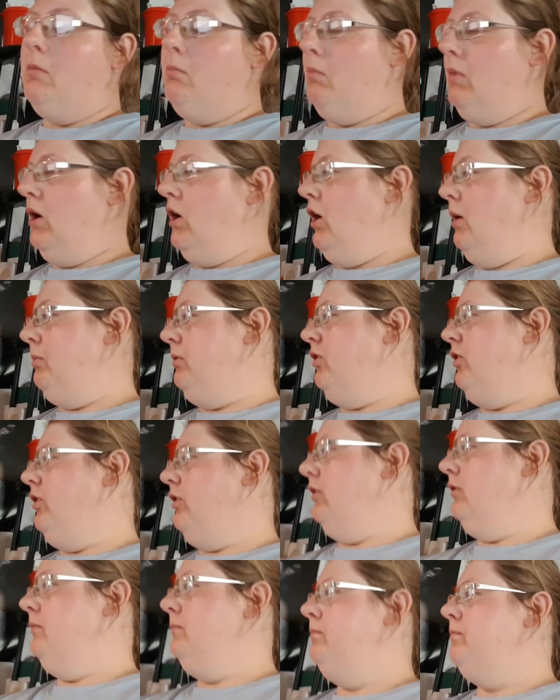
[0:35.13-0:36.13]
my
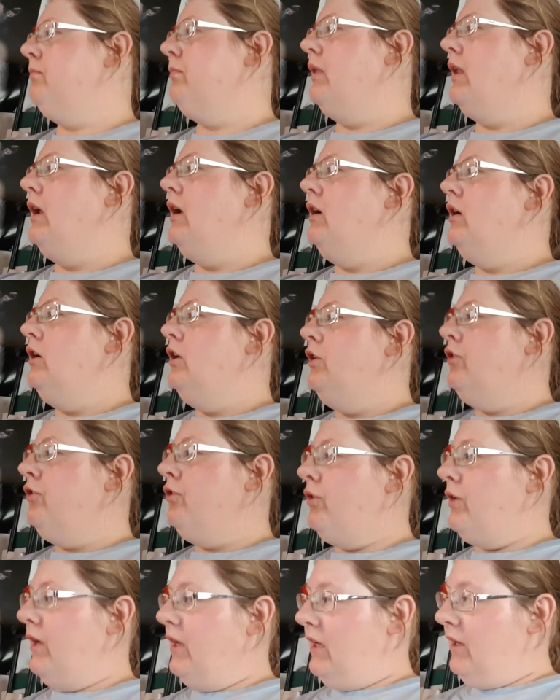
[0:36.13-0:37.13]
journal,
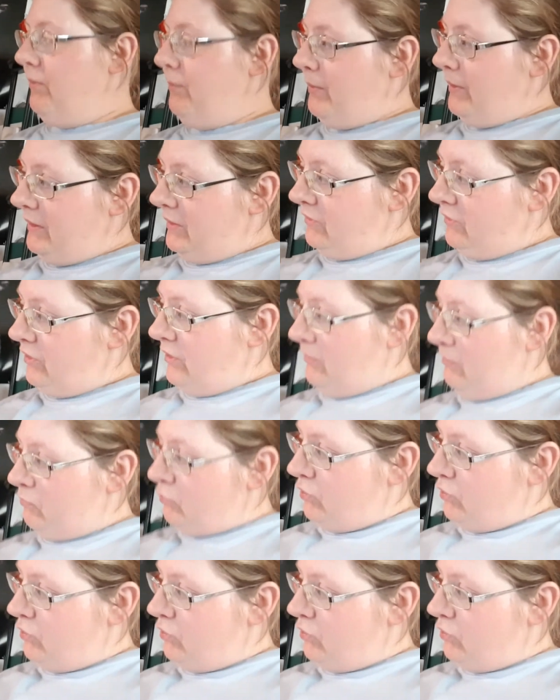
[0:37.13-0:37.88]
together with some